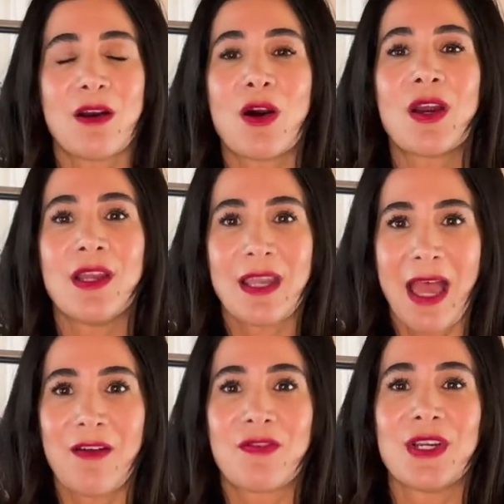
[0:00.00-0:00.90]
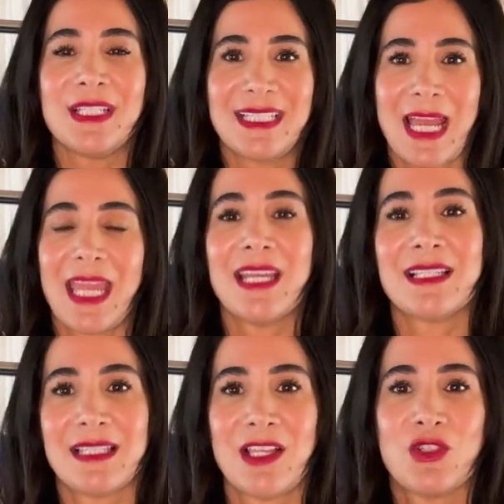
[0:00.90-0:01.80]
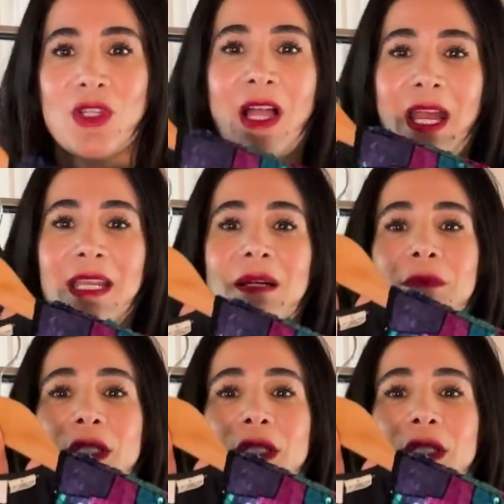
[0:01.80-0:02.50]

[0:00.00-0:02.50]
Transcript: are an everyday essential item.